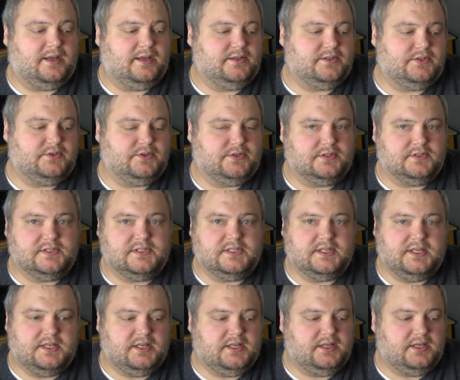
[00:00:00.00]
As you can
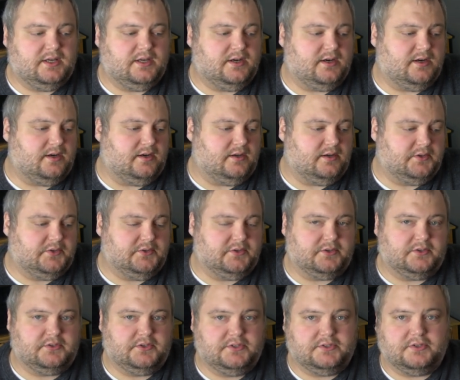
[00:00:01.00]
see, it
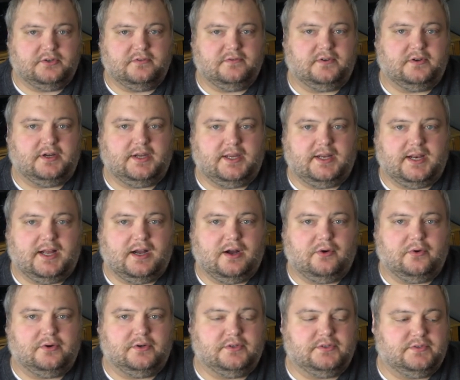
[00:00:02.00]
took just over 8
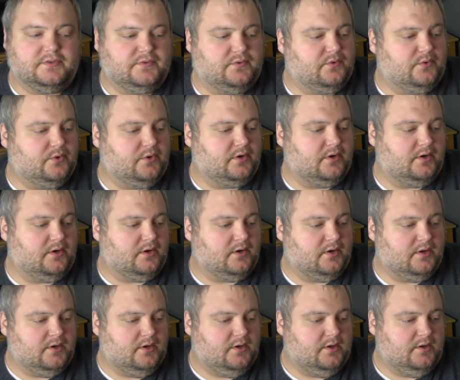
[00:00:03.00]
hours
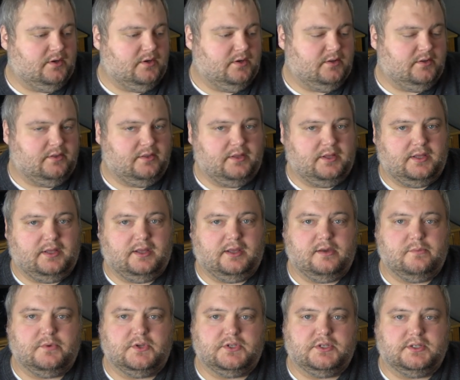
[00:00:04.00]
for the
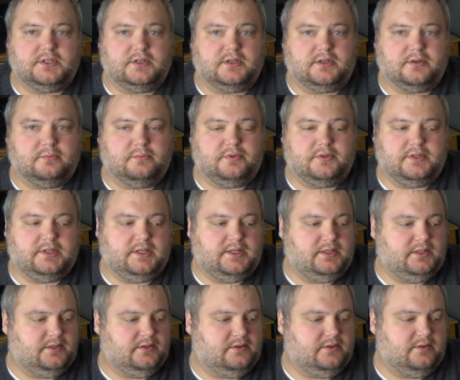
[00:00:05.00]
imaging to
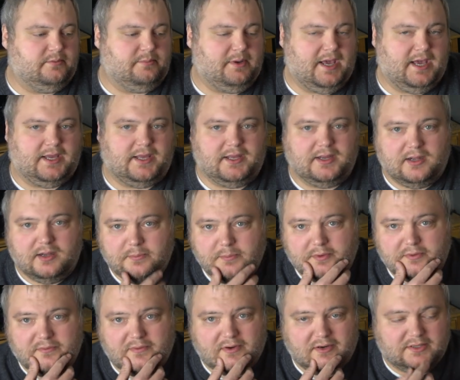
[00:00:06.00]
complete, the backing
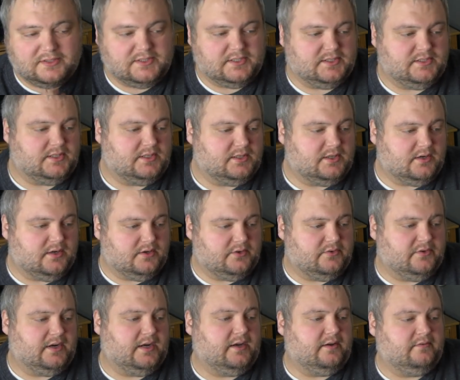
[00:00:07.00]
up of our existing hard
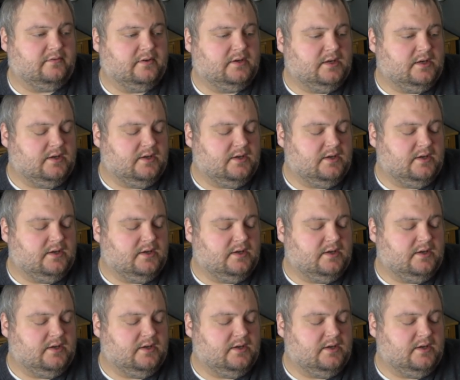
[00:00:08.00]
drive.